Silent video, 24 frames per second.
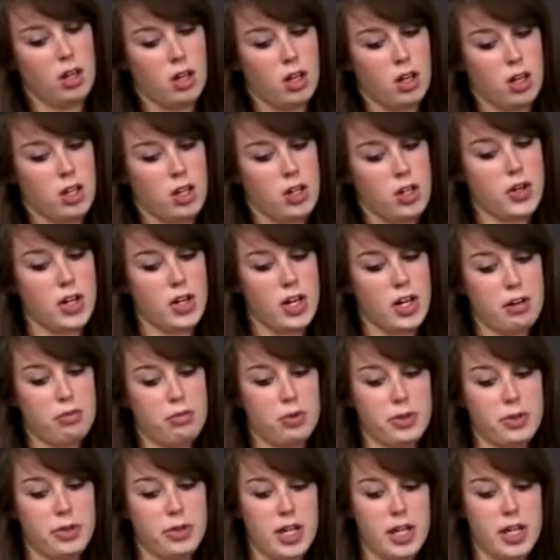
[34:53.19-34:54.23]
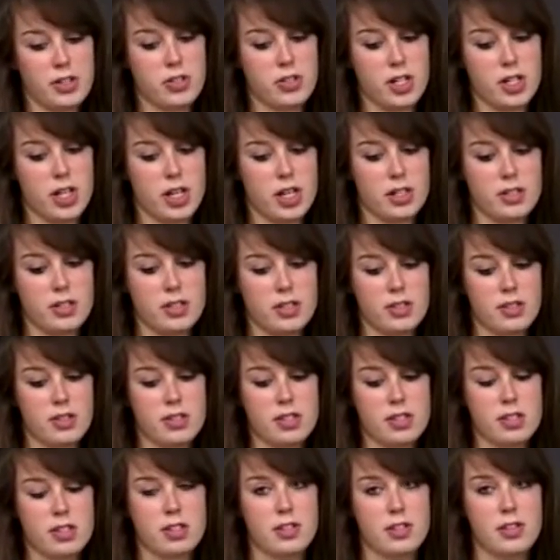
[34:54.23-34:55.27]
You can have root
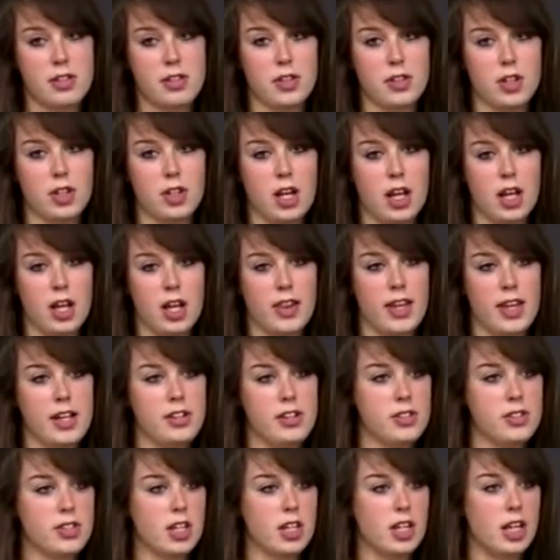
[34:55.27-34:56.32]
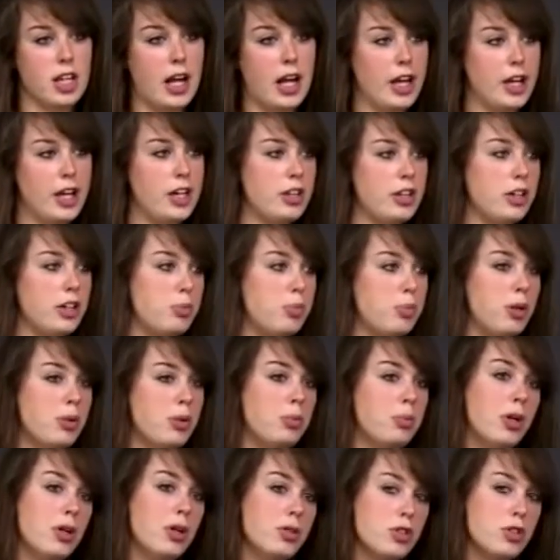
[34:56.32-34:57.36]
exudates. So you can, these can either
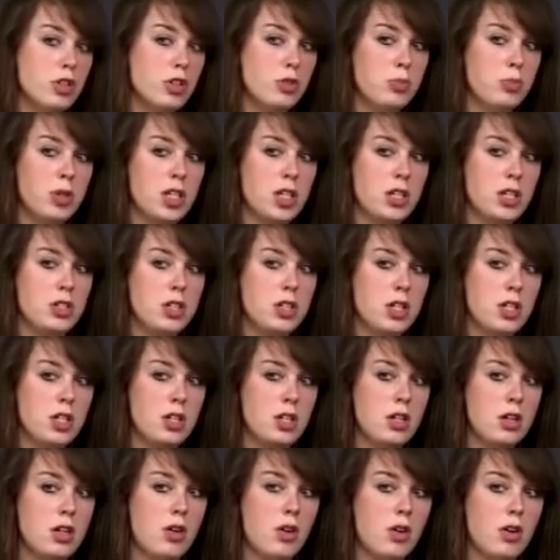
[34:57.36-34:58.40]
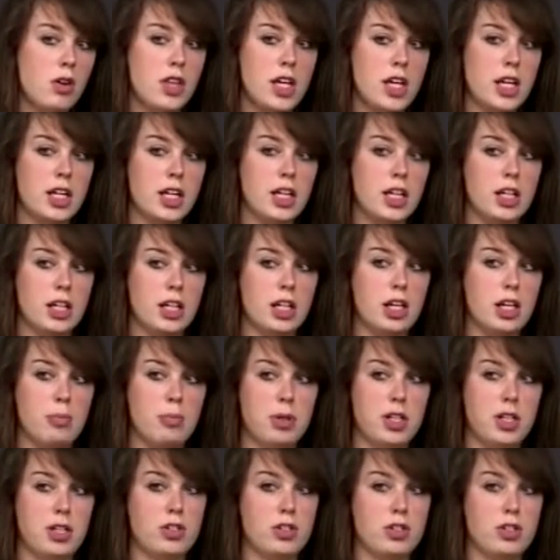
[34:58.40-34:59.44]
promote germination or they can
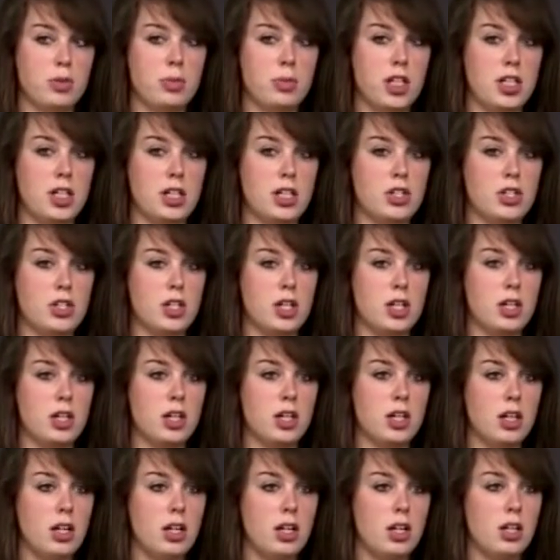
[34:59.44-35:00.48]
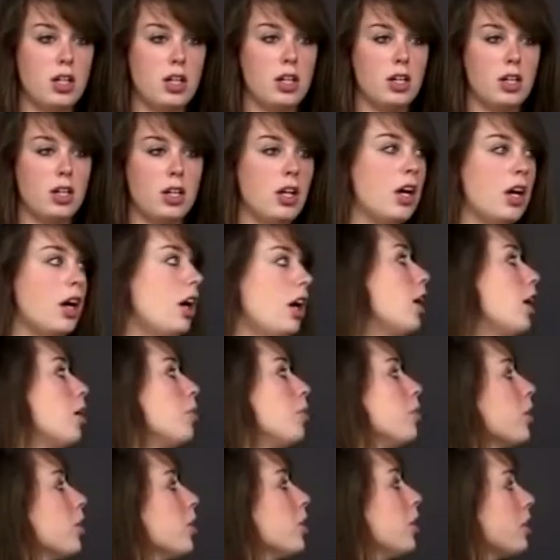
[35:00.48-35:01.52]
inhibit germination. Um,
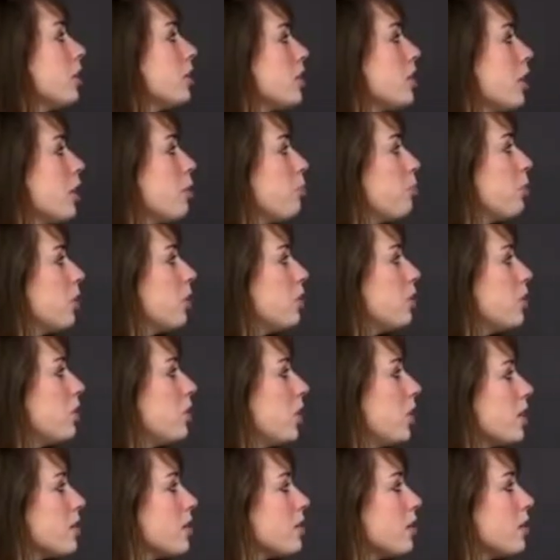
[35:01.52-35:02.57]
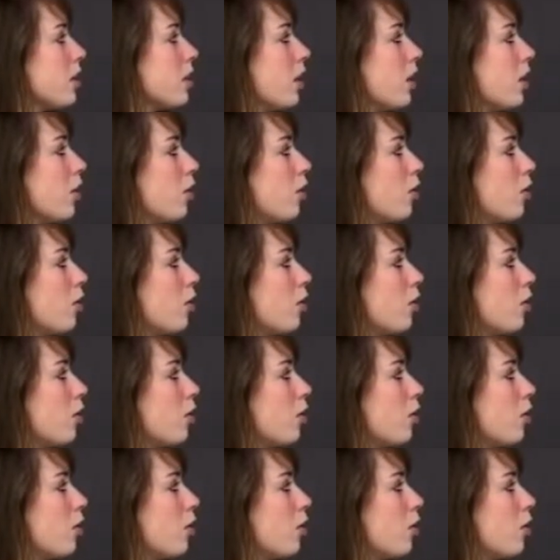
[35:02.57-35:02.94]
a good example, do you guys know